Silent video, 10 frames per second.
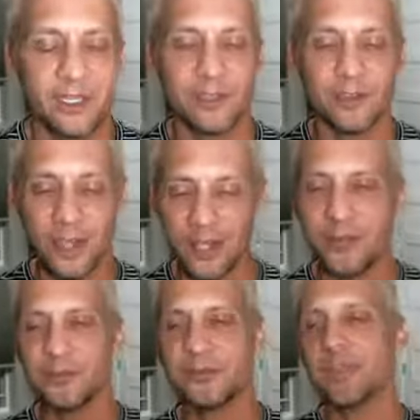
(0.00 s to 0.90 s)

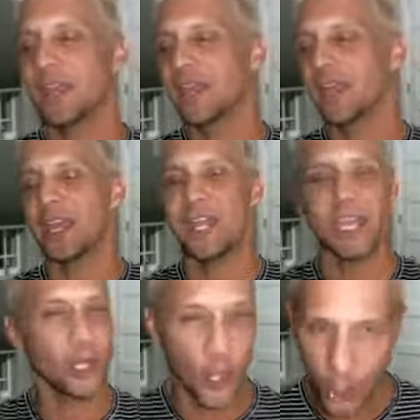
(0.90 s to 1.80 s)
Love
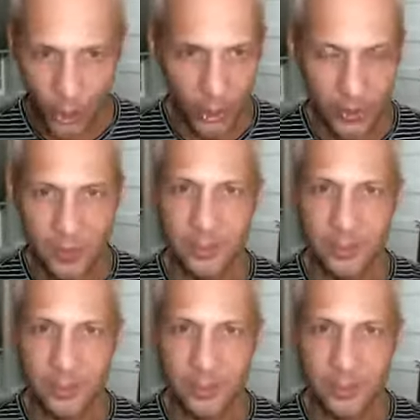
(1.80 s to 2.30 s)
it all.